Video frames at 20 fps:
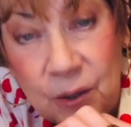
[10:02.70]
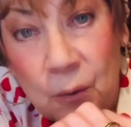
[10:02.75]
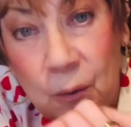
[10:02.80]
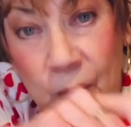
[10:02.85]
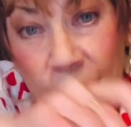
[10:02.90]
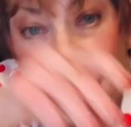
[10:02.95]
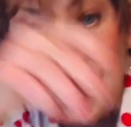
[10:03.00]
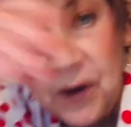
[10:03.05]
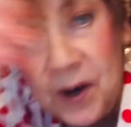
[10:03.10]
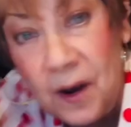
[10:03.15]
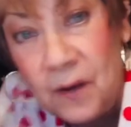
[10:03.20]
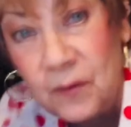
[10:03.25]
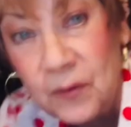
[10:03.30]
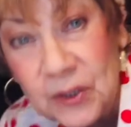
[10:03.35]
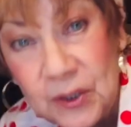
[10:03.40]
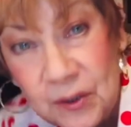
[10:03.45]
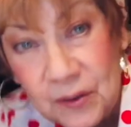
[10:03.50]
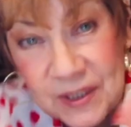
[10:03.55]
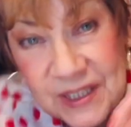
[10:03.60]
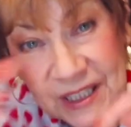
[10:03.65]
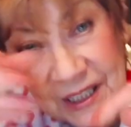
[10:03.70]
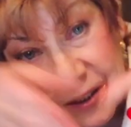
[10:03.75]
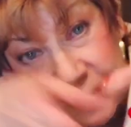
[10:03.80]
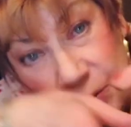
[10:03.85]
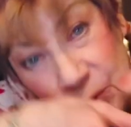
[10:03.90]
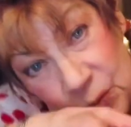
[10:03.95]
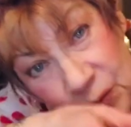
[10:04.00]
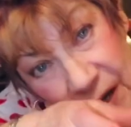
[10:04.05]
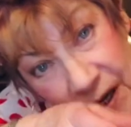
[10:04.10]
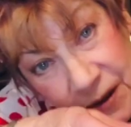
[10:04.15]
or if you have one of those
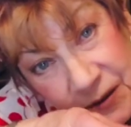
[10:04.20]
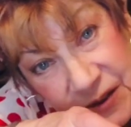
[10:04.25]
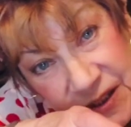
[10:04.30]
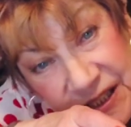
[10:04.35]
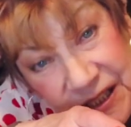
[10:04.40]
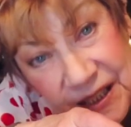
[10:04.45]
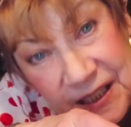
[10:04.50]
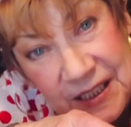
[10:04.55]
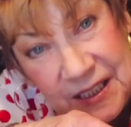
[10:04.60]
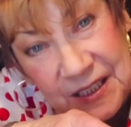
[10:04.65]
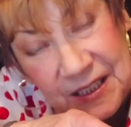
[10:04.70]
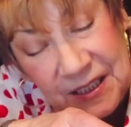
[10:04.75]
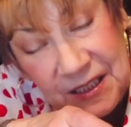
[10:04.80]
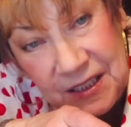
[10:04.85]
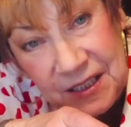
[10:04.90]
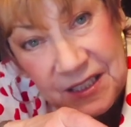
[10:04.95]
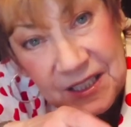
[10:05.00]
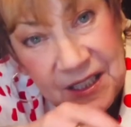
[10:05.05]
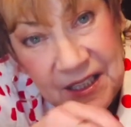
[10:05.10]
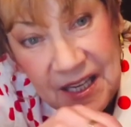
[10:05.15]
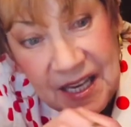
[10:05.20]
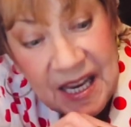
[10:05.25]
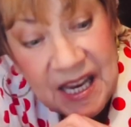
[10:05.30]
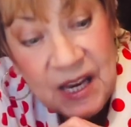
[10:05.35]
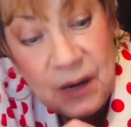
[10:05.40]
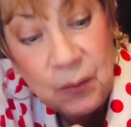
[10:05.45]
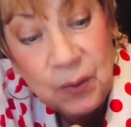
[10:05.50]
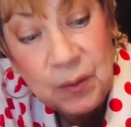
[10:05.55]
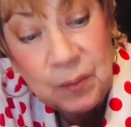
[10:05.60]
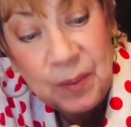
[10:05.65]
little round tins, it
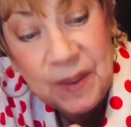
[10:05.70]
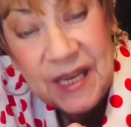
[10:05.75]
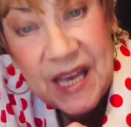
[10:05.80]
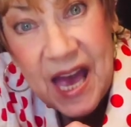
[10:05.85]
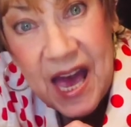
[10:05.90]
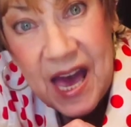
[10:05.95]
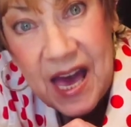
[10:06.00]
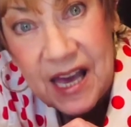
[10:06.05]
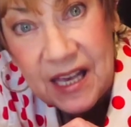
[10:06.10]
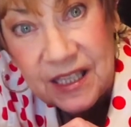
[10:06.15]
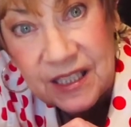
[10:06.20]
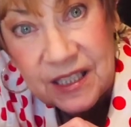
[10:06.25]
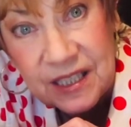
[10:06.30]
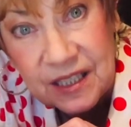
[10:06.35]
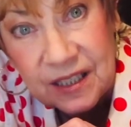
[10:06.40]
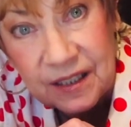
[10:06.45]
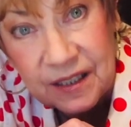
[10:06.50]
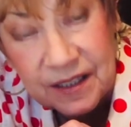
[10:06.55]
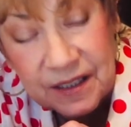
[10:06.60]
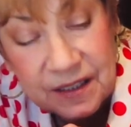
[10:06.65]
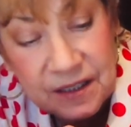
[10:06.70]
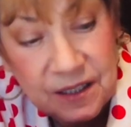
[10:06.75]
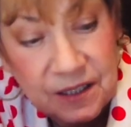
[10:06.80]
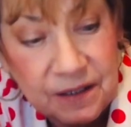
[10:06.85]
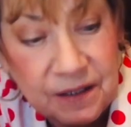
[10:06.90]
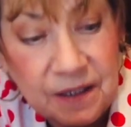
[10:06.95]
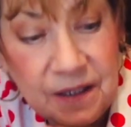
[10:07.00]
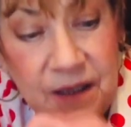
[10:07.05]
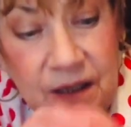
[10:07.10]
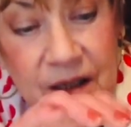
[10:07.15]
would be excellent.
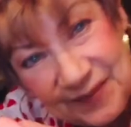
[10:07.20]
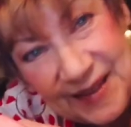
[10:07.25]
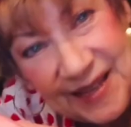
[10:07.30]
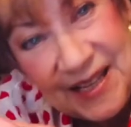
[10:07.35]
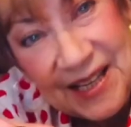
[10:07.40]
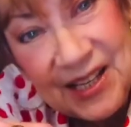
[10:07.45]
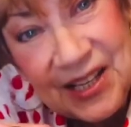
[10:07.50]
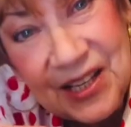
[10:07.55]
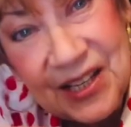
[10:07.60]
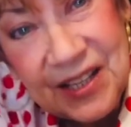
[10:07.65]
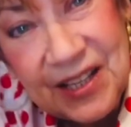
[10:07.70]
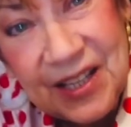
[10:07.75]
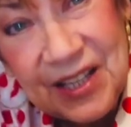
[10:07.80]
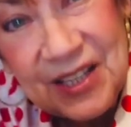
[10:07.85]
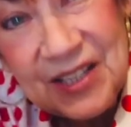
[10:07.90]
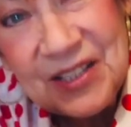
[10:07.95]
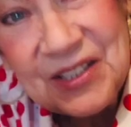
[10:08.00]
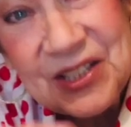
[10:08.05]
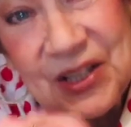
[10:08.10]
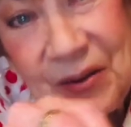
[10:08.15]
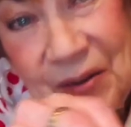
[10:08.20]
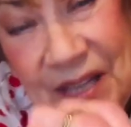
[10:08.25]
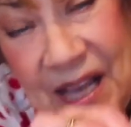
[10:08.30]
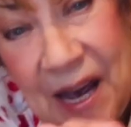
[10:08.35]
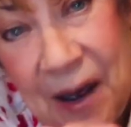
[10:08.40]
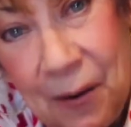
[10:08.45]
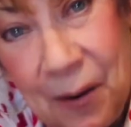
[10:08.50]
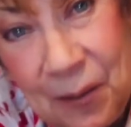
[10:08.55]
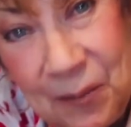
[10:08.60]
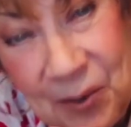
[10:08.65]
So
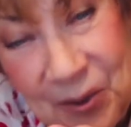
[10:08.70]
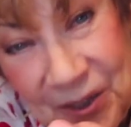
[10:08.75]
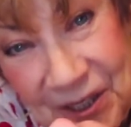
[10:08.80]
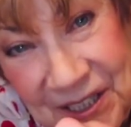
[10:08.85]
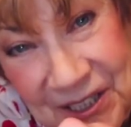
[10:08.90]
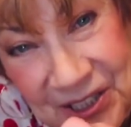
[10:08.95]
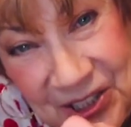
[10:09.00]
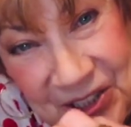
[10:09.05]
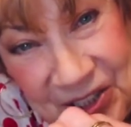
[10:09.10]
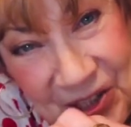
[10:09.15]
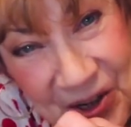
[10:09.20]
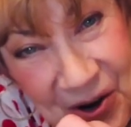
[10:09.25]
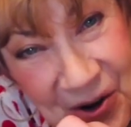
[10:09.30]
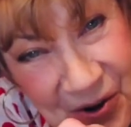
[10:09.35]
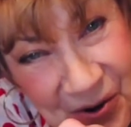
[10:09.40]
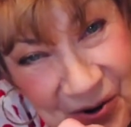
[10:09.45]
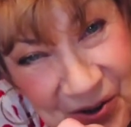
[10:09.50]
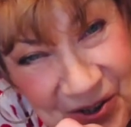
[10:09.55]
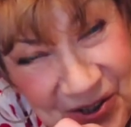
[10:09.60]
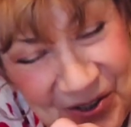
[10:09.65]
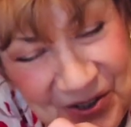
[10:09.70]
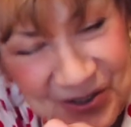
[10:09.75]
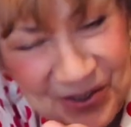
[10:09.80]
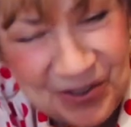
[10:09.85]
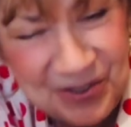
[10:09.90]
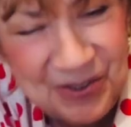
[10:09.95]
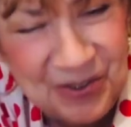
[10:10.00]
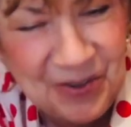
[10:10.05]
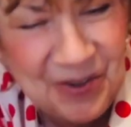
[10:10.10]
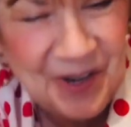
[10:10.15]
now I'm going to show
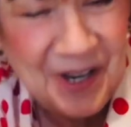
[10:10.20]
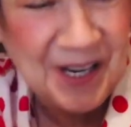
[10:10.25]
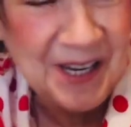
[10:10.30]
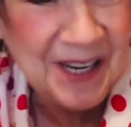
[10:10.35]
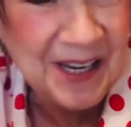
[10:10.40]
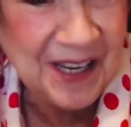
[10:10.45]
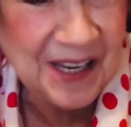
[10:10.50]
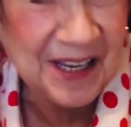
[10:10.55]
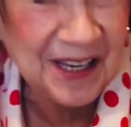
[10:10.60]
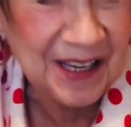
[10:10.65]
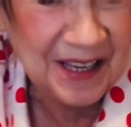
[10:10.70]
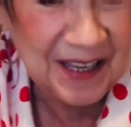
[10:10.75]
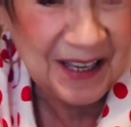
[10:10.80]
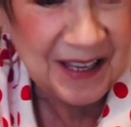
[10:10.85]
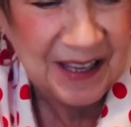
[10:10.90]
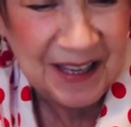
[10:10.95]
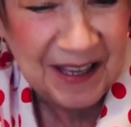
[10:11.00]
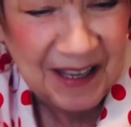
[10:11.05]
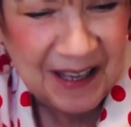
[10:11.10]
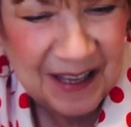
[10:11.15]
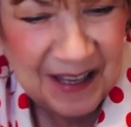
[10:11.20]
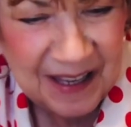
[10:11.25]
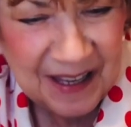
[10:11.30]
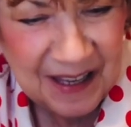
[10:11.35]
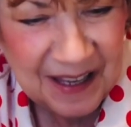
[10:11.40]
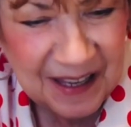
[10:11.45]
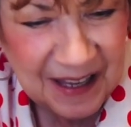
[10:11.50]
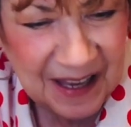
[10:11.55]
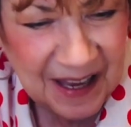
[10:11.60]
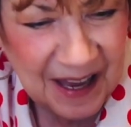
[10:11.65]
you
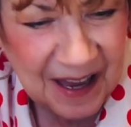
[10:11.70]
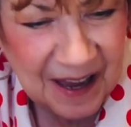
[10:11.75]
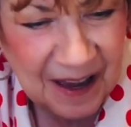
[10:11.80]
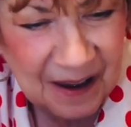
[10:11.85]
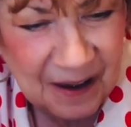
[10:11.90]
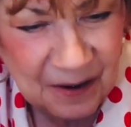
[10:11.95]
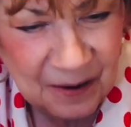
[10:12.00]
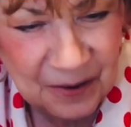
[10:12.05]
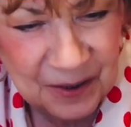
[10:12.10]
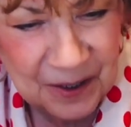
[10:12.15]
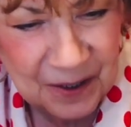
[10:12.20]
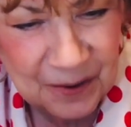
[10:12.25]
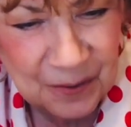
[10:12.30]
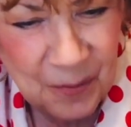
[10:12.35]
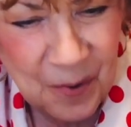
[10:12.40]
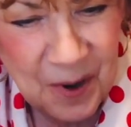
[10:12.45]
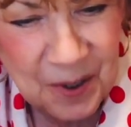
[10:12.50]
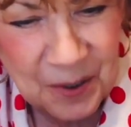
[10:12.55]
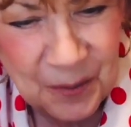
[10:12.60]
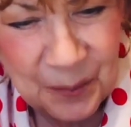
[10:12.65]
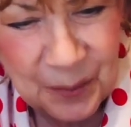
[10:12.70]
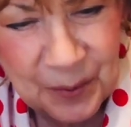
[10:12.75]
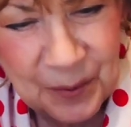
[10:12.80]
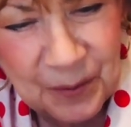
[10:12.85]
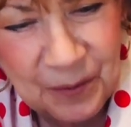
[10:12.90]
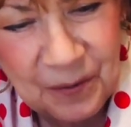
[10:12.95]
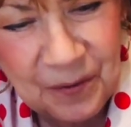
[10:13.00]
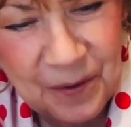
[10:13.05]
how they're waterproof.